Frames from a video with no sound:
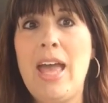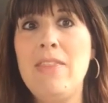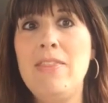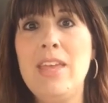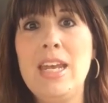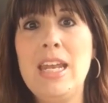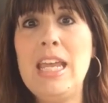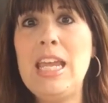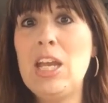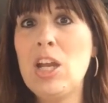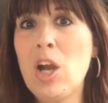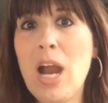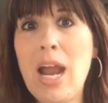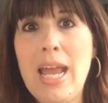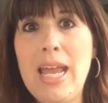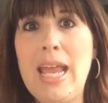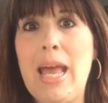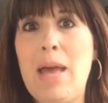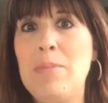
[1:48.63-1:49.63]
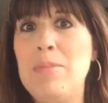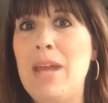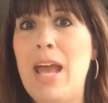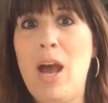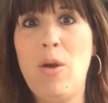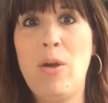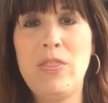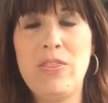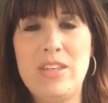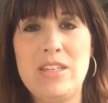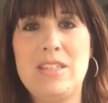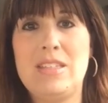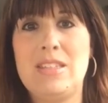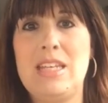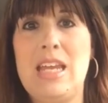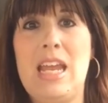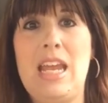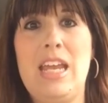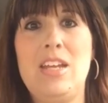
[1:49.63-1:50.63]
And then here I am now at this
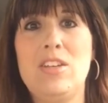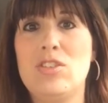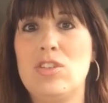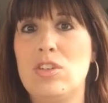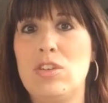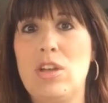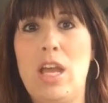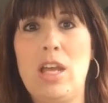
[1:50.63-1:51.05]
stage,